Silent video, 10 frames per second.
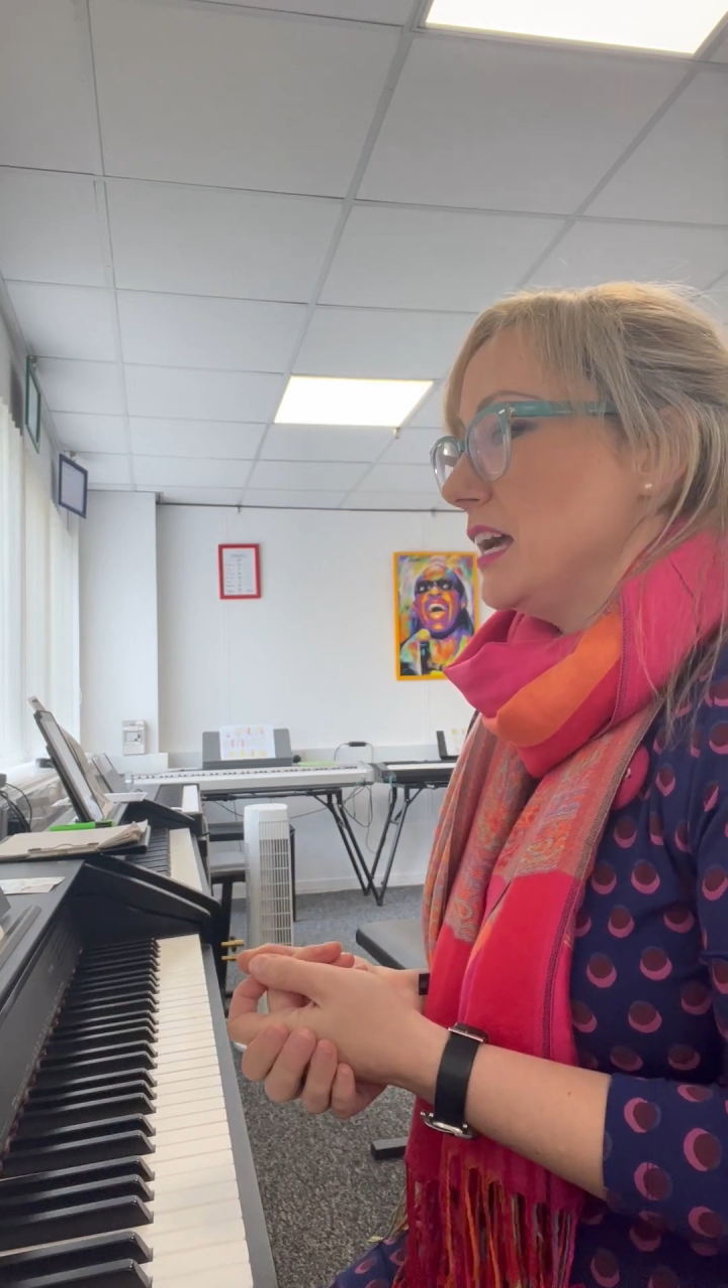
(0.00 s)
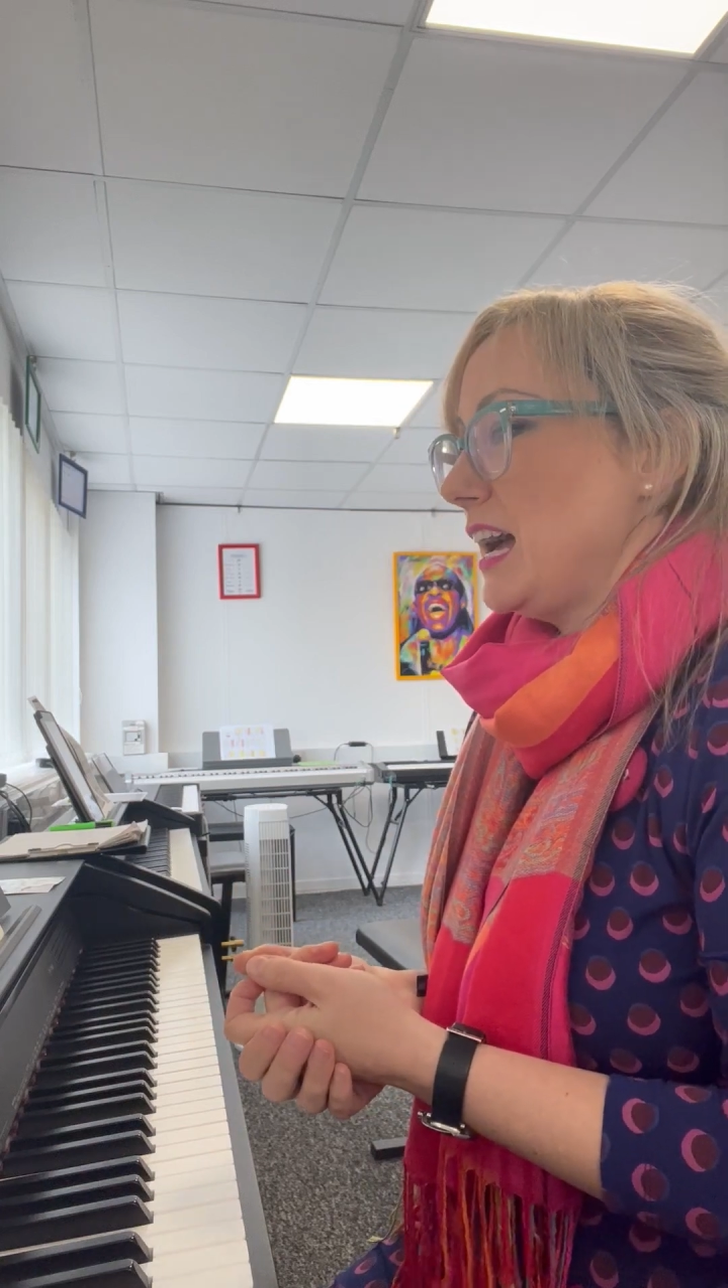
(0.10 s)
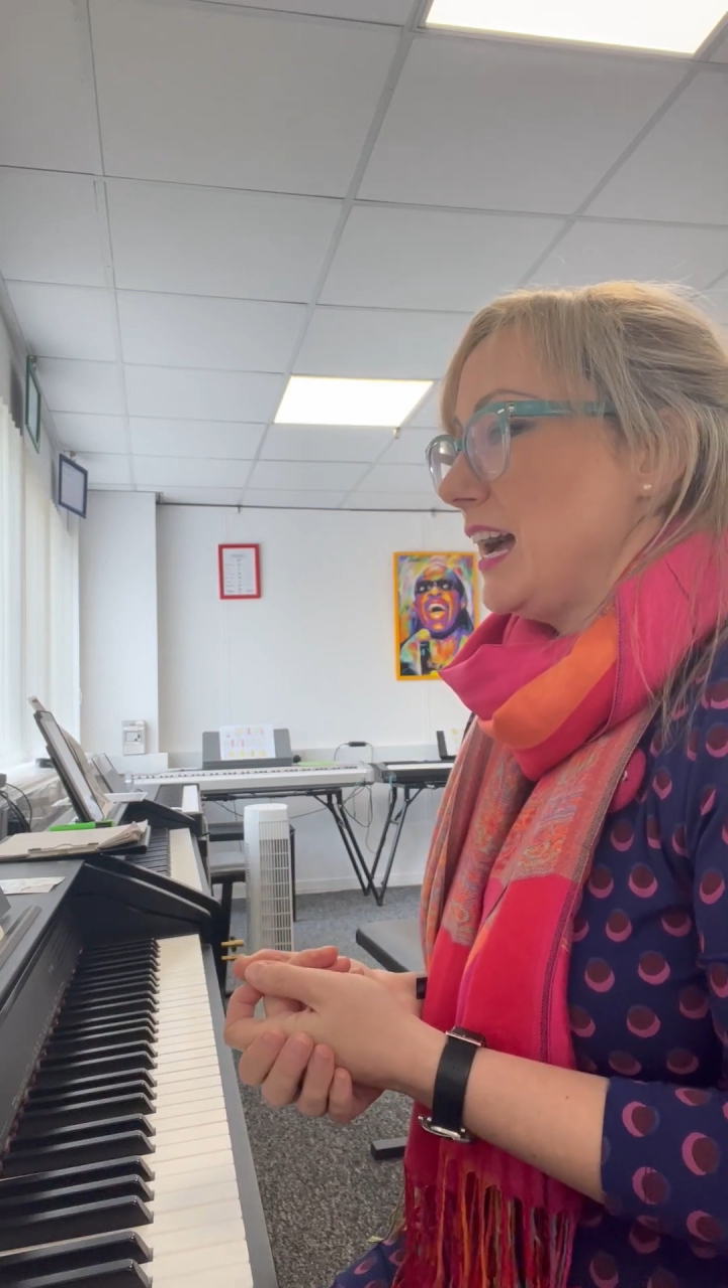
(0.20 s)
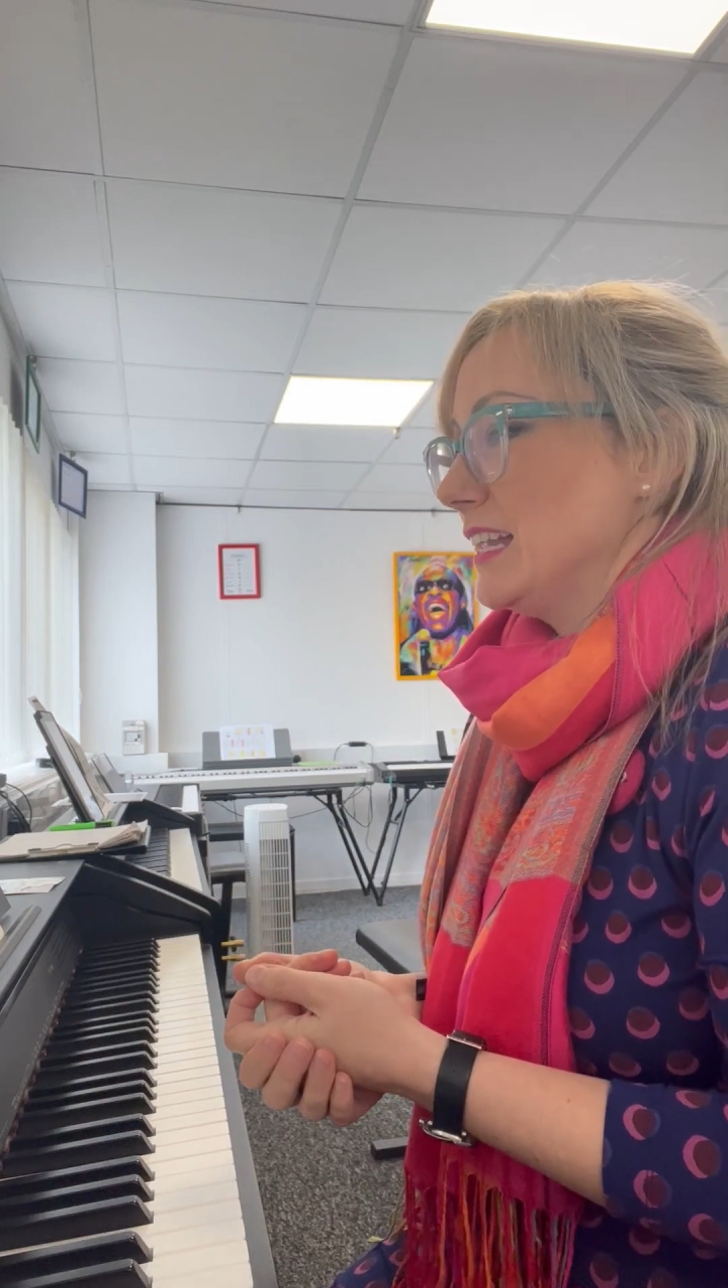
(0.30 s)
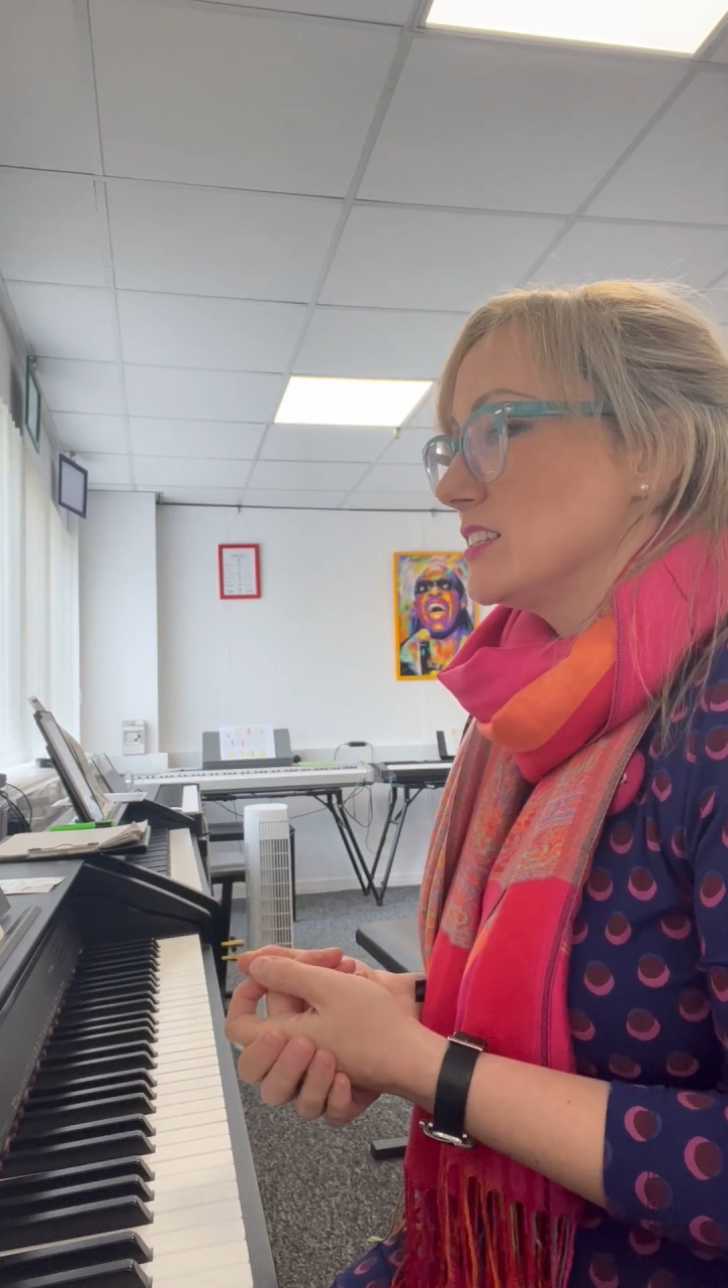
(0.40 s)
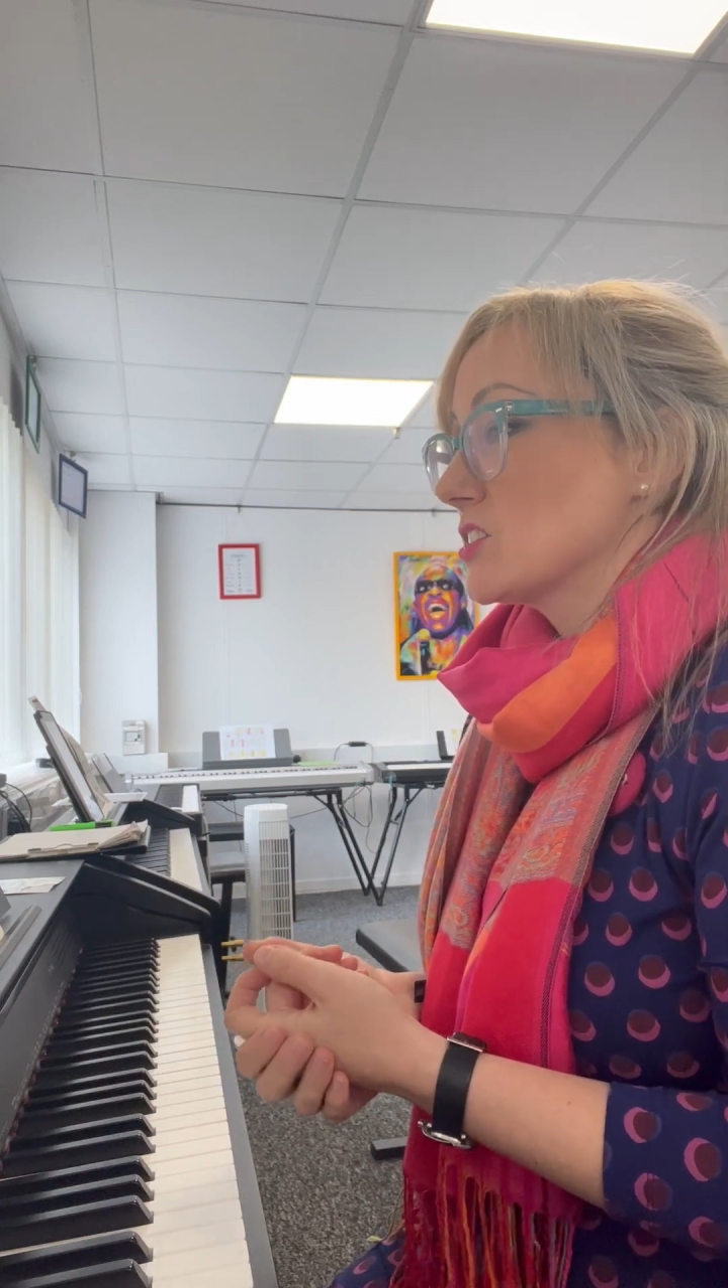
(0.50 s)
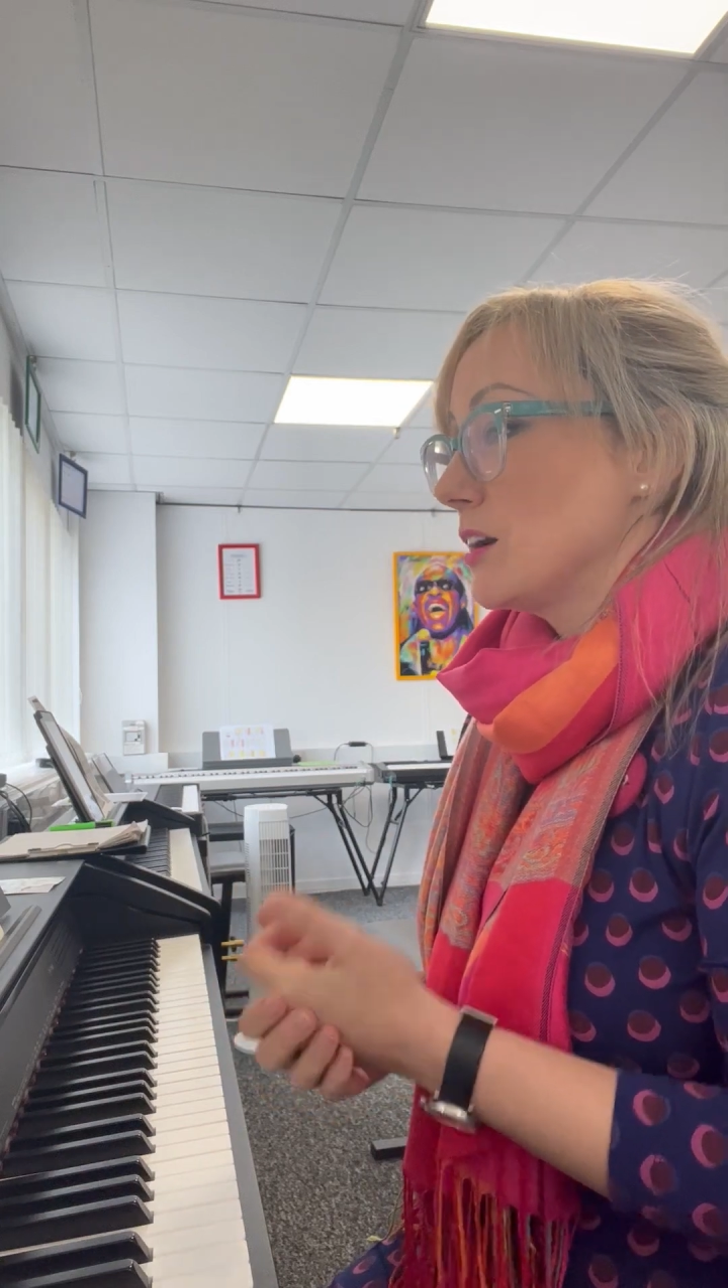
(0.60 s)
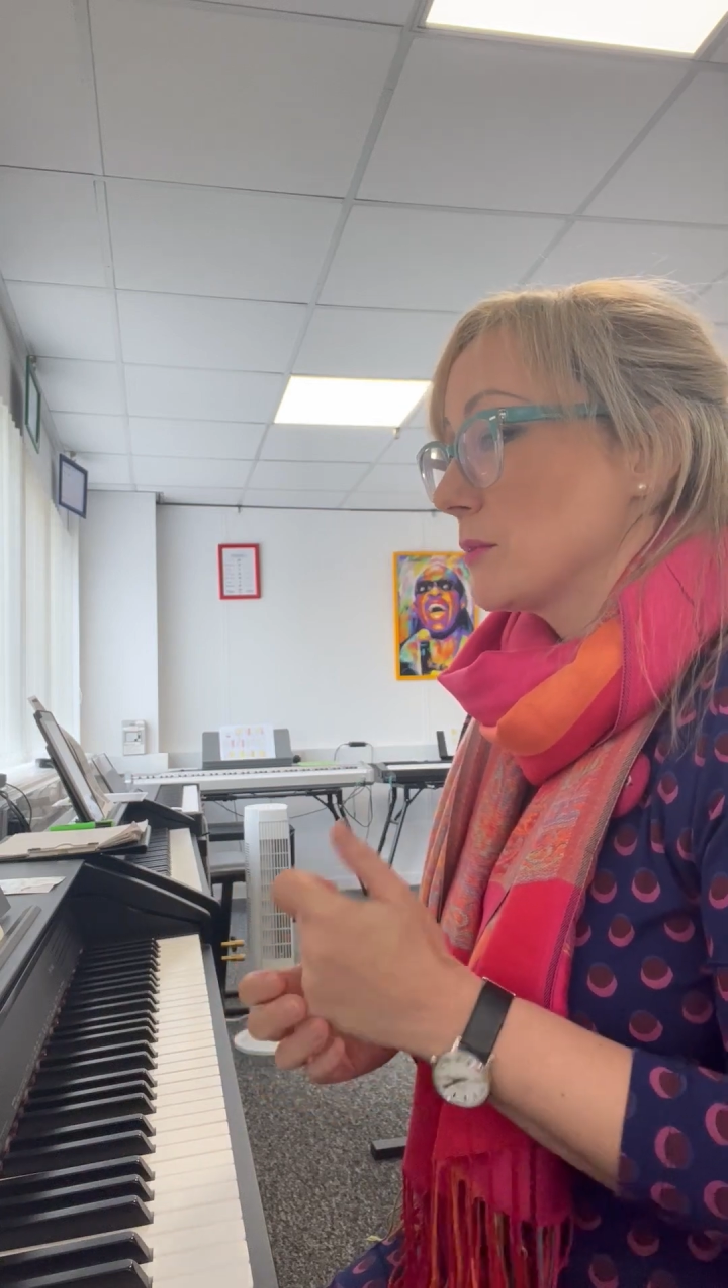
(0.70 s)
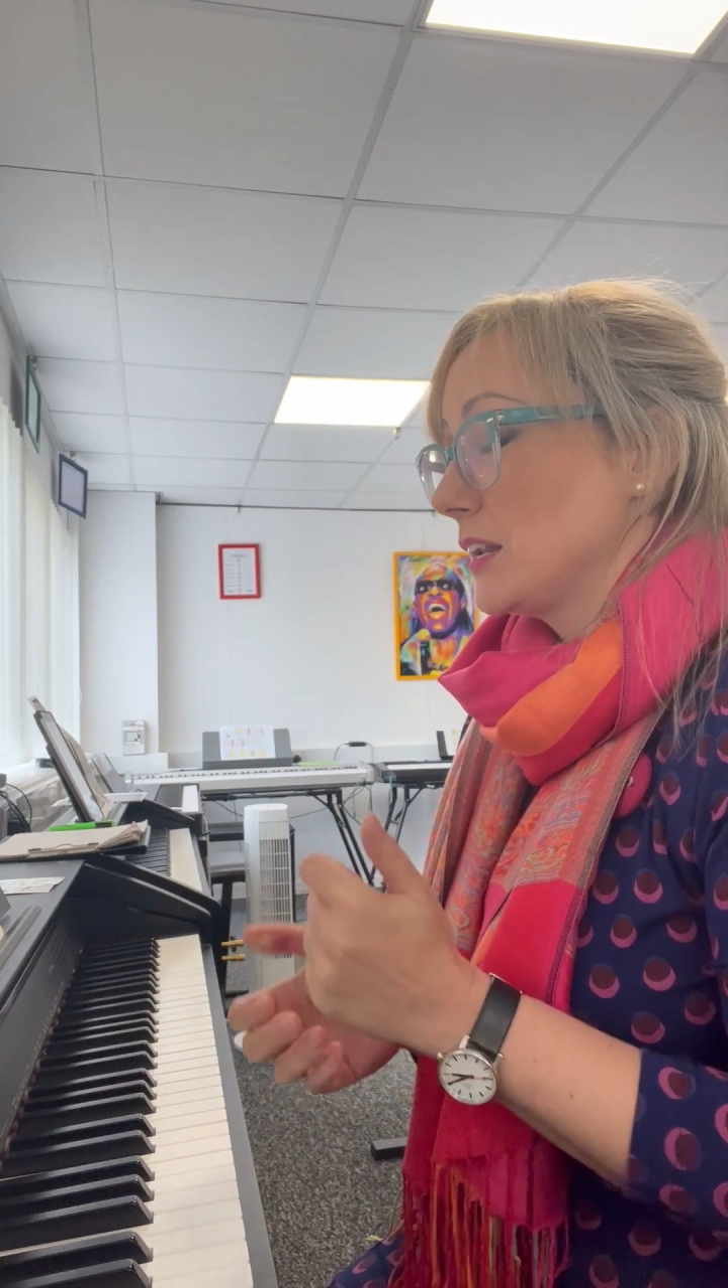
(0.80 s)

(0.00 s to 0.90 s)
and I'm